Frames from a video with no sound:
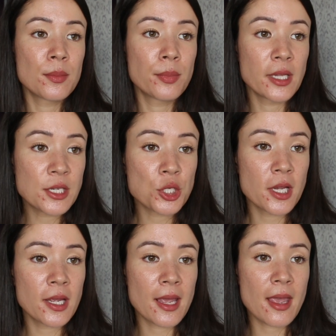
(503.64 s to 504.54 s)

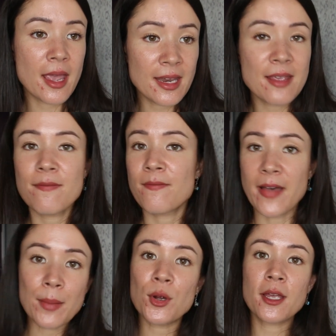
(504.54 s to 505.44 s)
bleaching any
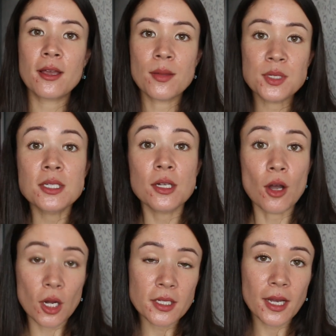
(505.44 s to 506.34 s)
fabric it comes into
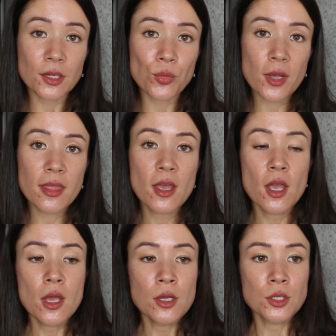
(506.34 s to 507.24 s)
contact with.
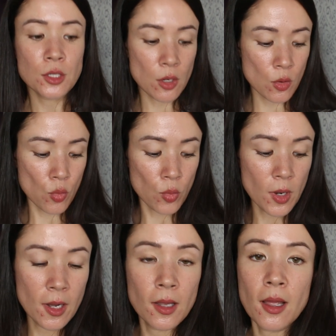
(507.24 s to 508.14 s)
So
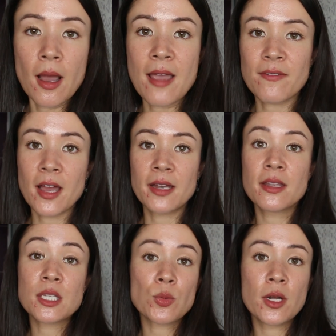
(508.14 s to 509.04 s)
while I find
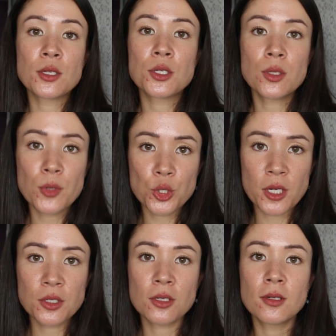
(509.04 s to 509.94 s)
this one super
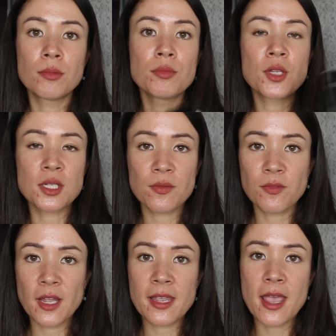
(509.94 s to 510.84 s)
gentle, doesn't
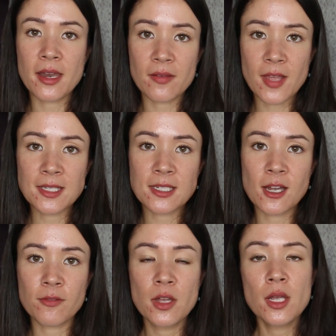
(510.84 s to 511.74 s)
flake any of that
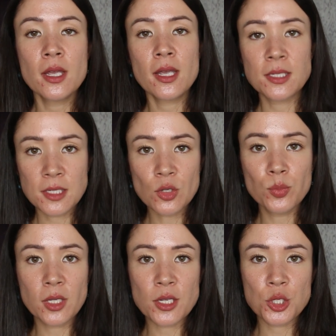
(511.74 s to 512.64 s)
stuff, it still
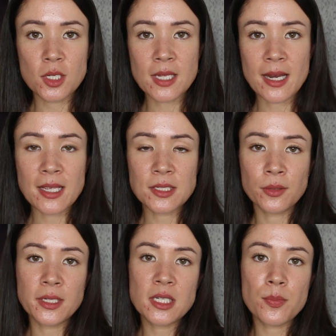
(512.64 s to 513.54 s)
bleaches and I
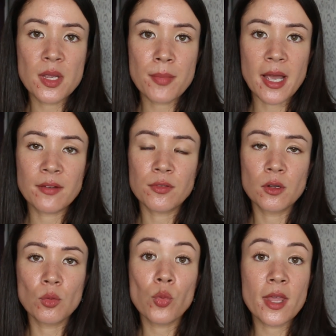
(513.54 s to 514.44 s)
still need to be
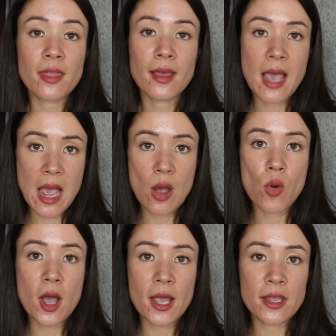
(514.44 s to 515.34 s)
mindful with
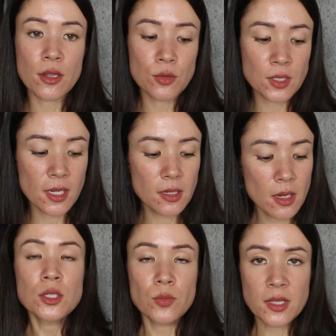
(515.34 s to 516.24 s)
how I use it.
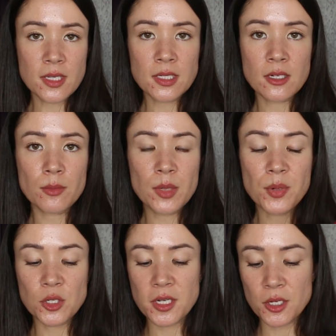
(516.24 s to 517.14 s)
So with this serum in
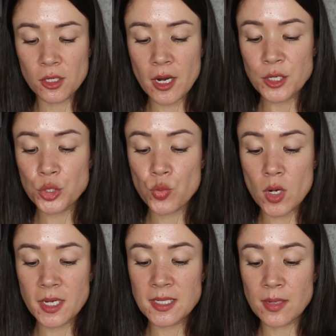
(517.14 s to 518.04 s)
particular, I just
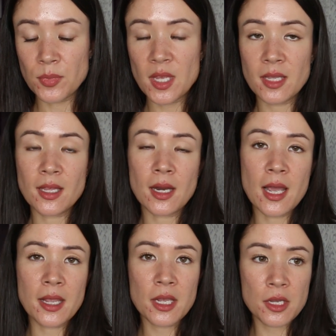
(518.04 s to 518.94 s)
wanted something that
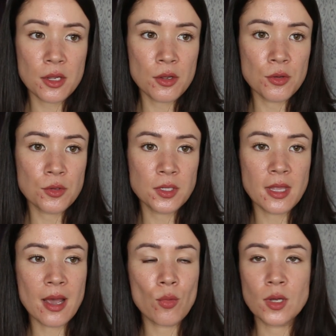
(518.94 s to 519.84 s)
I can use
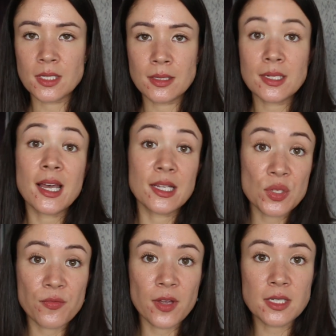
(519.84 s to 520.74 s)
that wasn't
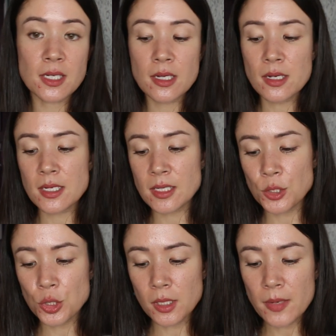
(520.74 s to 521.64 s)
as fussy,
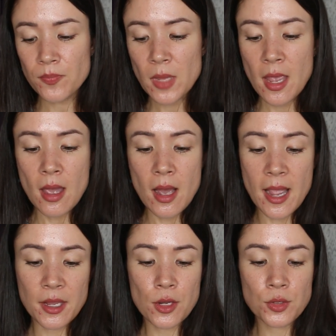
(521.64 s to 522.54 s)
essentially.
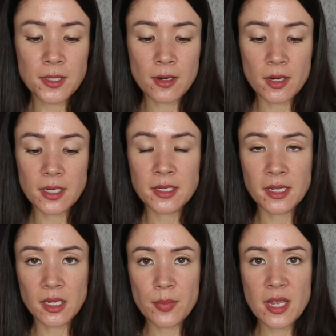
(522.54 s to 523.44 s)
I can use it on a
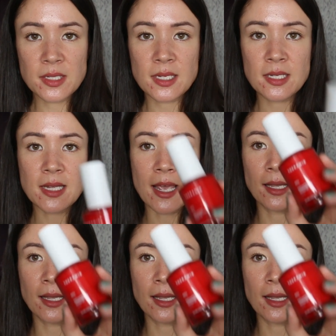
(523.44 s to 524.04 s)
daily basis. I